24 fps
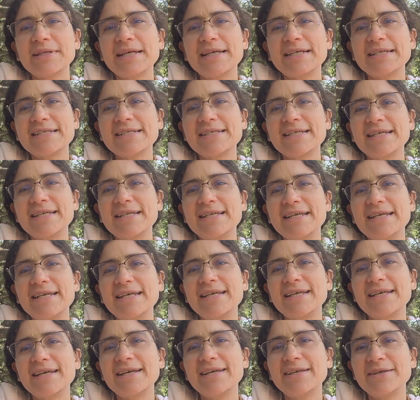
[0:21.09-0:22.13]
Lake
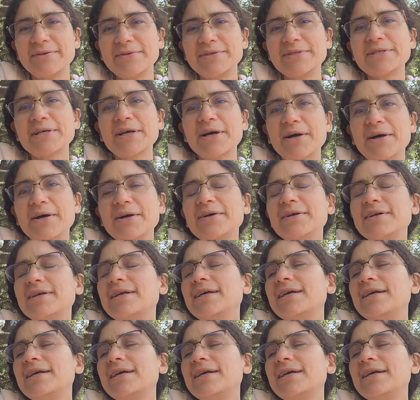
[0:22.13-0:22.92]
City, Utah.